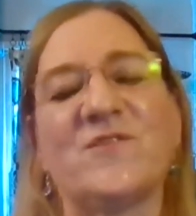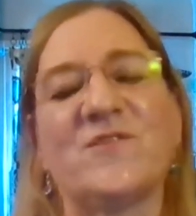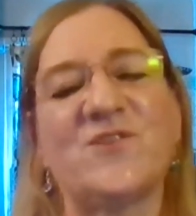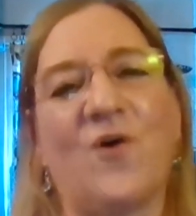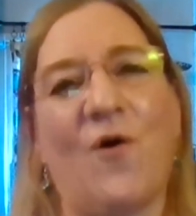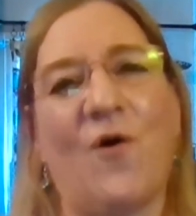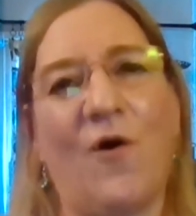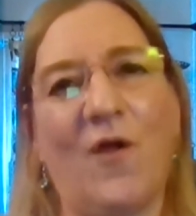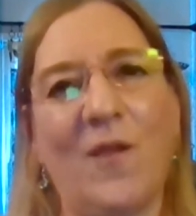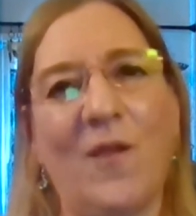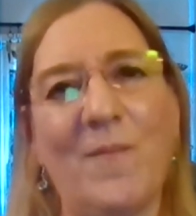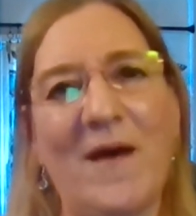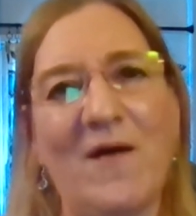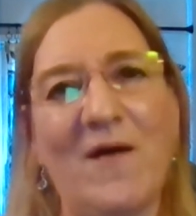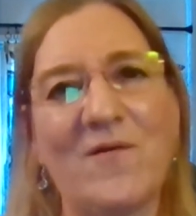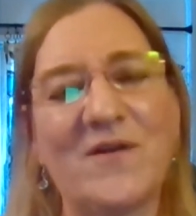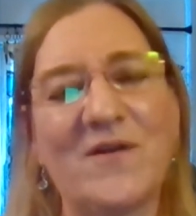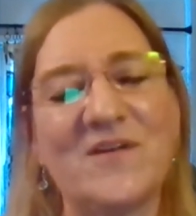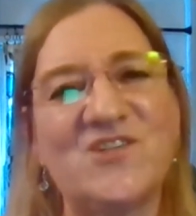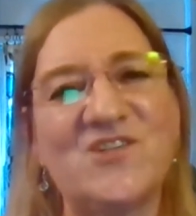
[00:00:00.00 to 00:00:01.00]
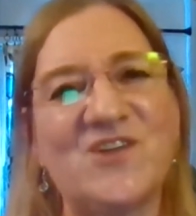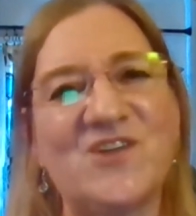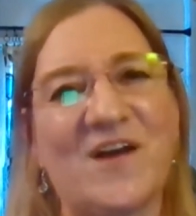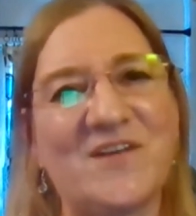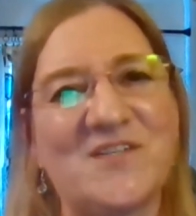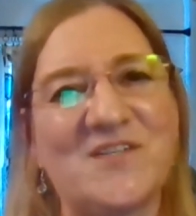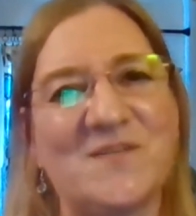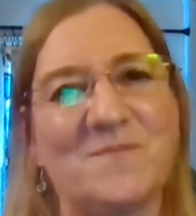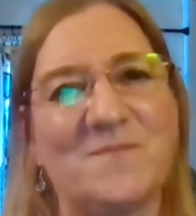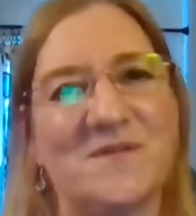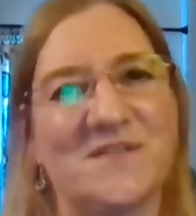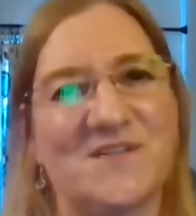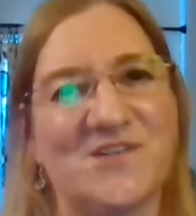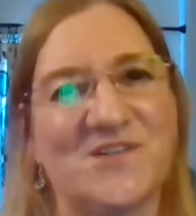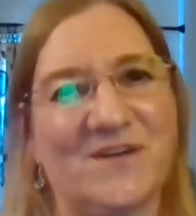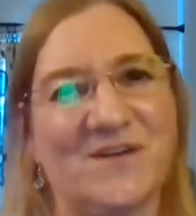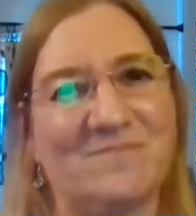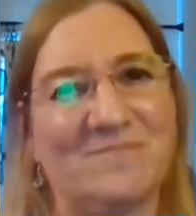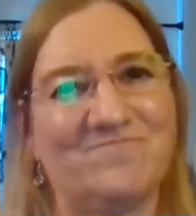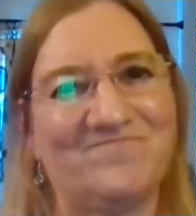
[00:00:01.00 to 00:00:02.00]
it's all about
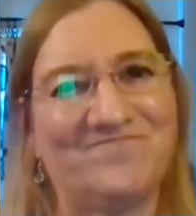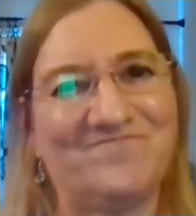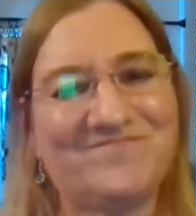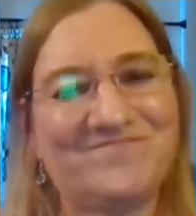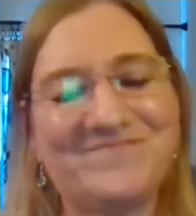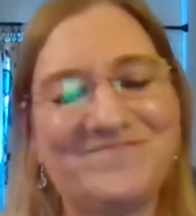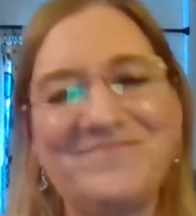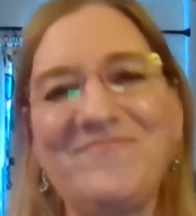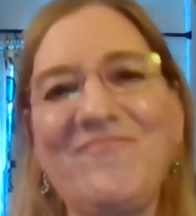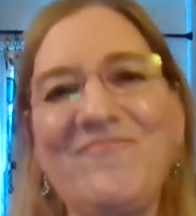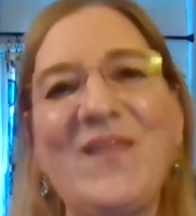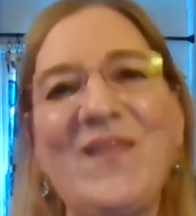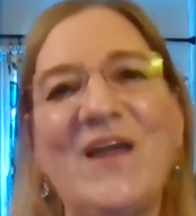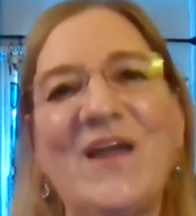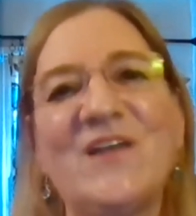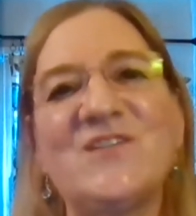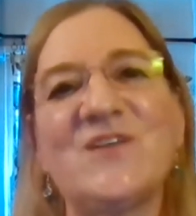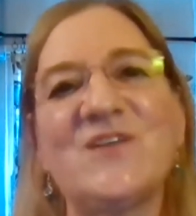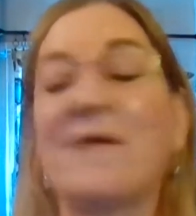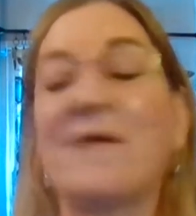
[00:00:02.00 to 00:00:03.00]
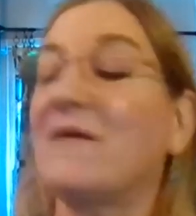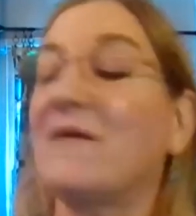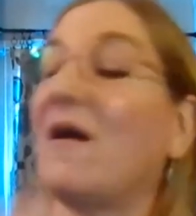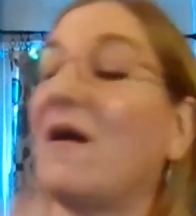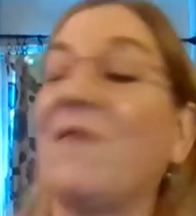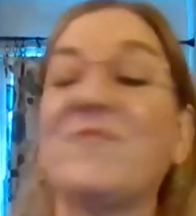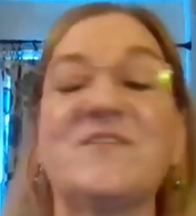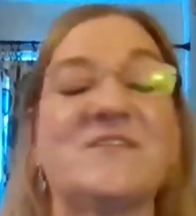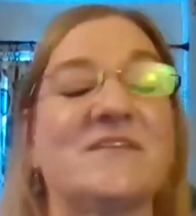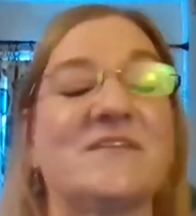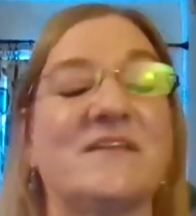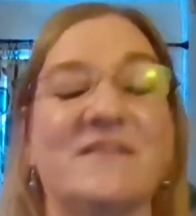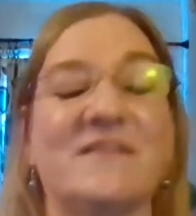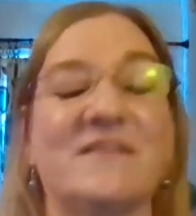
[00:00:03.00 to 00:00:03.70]
juxtaposition. It's obviously